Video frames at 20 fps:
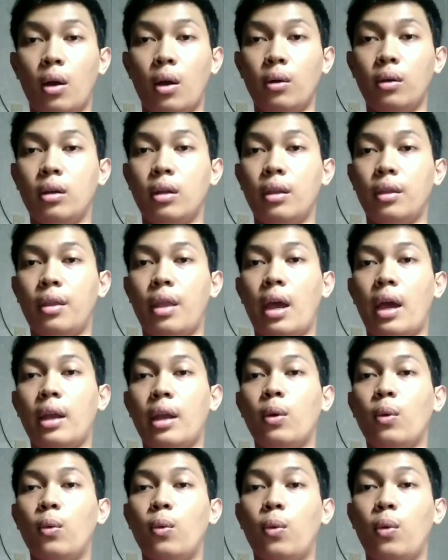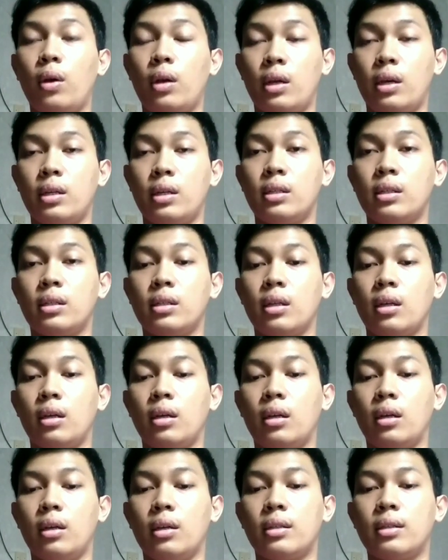was
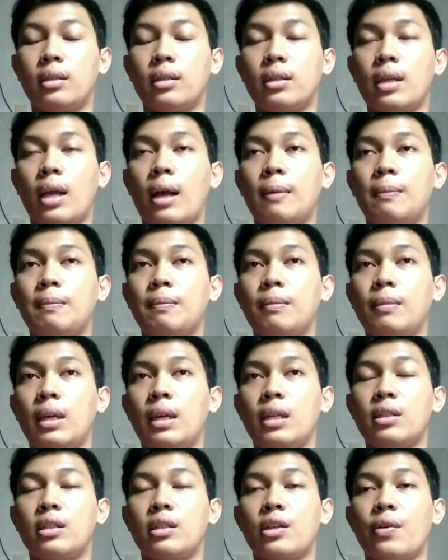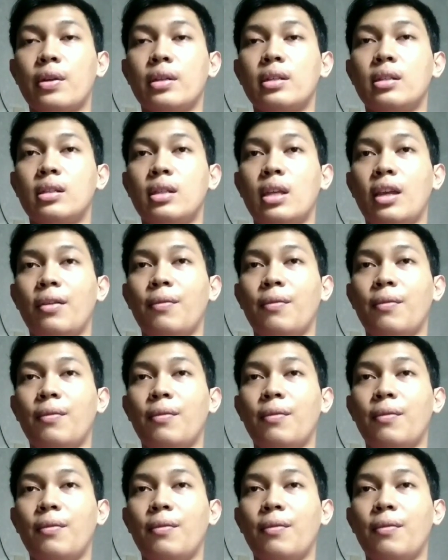some interesting facts